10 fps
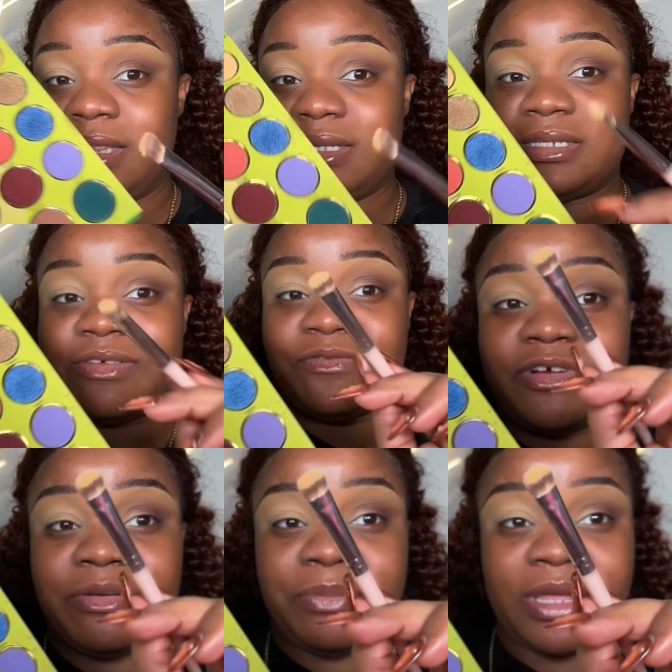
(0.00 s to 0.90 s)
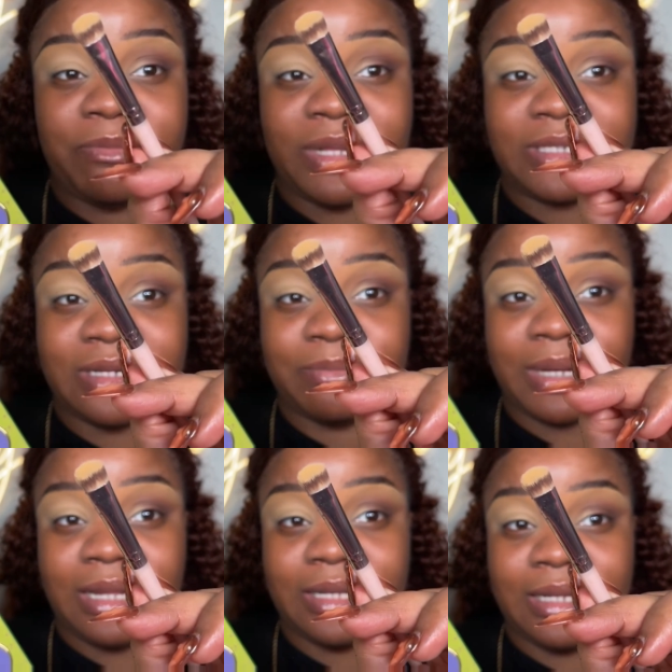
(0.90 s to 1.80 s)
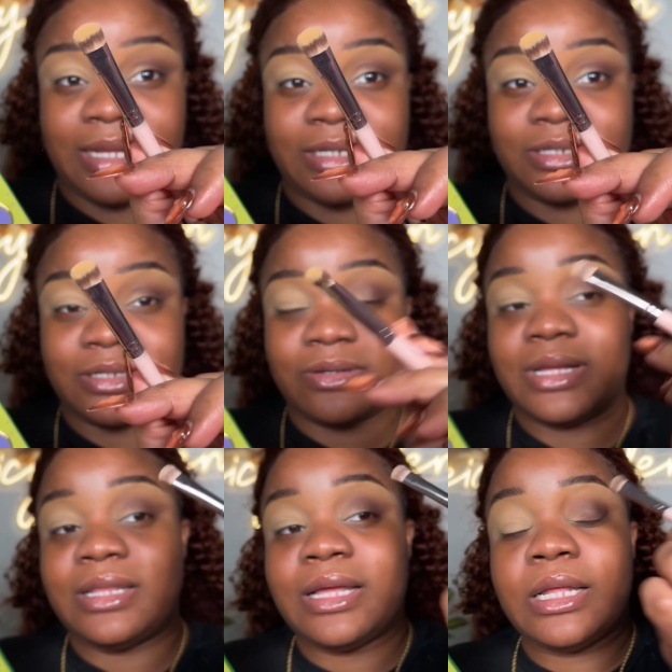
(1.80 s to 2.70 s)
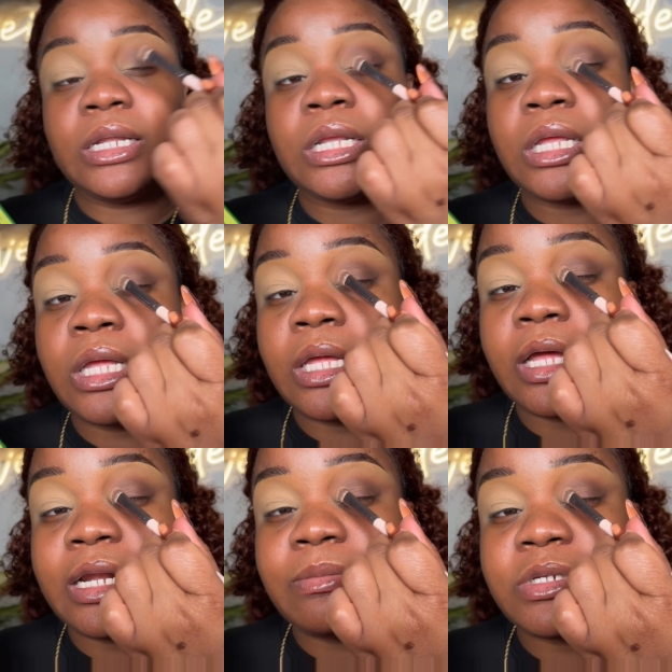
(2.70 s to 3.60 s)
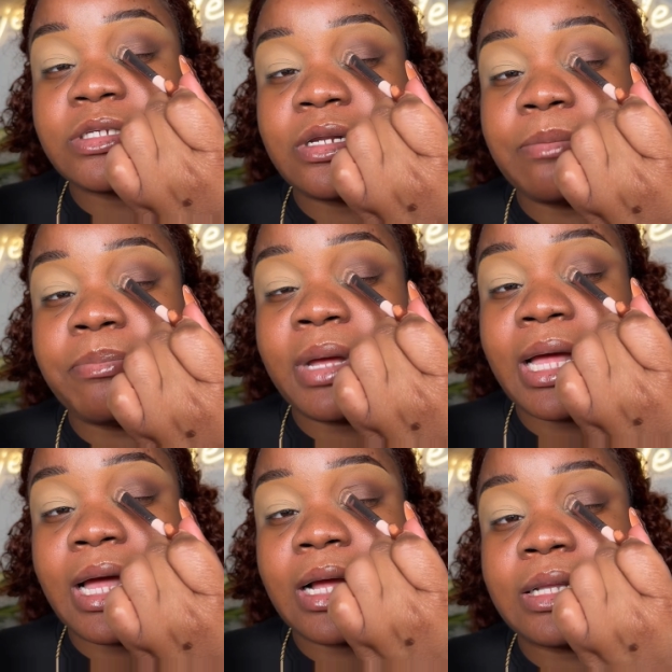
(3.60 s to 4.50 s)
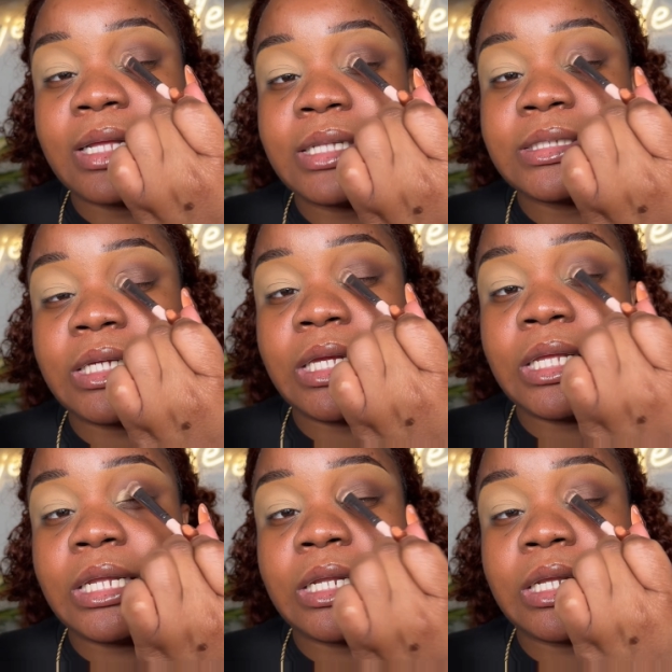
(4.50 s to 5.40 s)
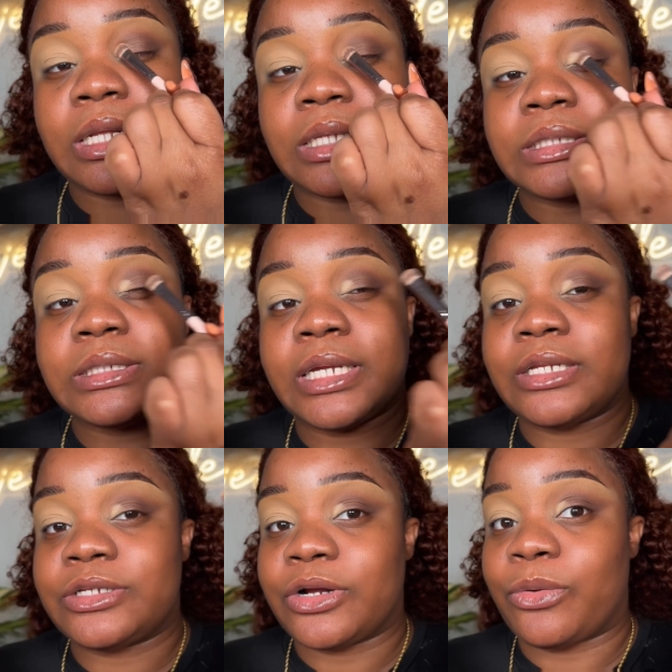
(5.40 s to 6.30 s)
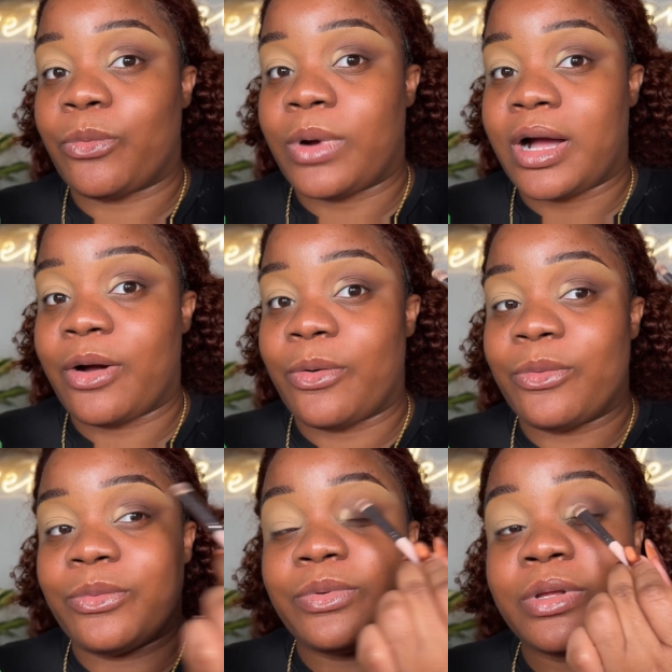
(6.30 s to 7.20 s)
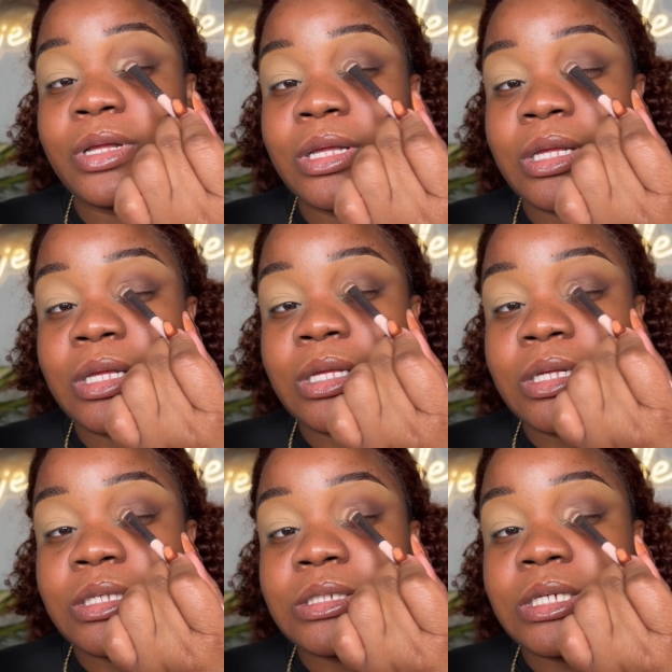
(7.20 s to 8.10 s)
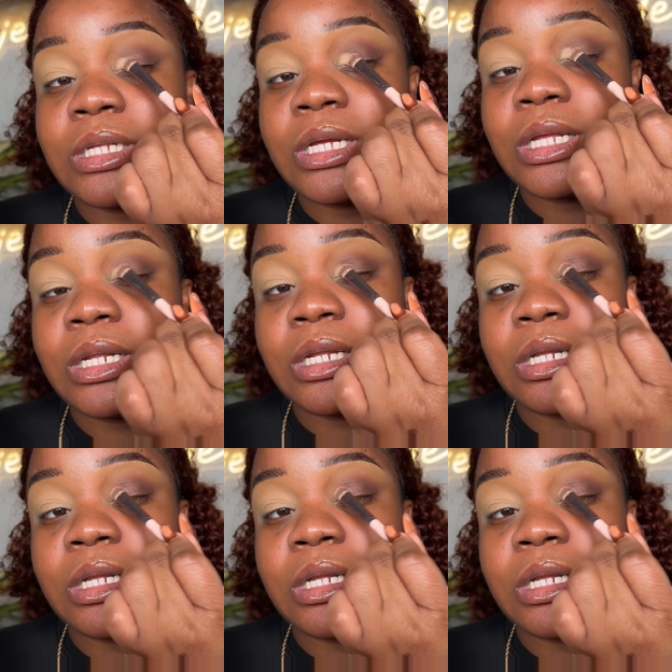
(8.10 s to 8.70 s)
This is a very pigmented palette, like just look at that. And I'm just going to pack that in the center. Wow, see that?